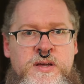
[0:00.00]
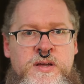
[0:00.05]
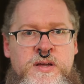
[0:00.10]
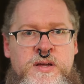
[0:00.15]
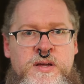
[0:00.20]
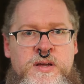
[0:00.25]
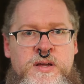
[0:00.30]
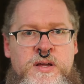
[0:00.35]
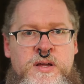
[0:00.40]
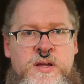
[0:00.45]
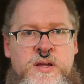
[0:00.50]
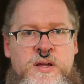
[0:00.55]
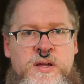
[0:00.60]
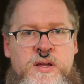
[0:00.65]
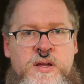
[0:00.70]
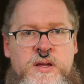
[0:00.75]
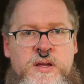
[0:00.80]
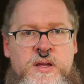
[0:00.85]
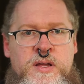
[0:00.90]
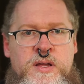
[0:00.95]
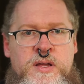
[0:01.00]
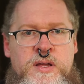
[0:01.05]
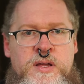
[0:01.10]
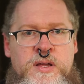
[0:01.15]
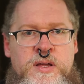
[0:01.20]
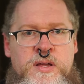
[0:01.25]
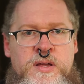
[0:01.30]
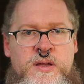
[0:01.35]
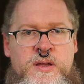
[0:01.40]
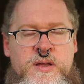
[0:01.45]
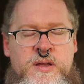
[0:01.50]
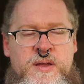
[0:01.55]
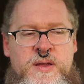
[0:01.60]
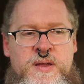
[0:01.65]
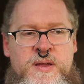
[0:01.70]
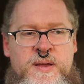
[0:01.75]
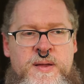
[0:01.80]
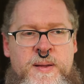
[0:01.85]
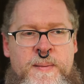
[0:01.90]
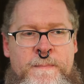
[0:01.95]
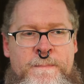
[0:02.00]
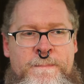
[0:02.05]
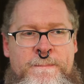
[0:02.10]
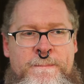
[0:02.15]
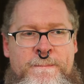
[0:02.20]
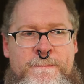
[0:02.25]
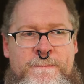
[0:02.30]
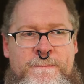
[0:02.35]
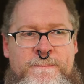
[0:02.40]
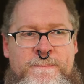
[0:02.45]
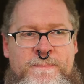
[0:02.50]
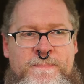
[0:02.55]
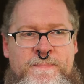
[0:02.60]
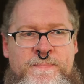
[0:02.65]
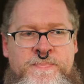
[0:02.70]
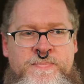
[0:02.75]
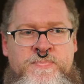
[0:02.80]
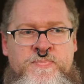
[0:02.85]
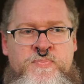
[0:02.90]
[no speech]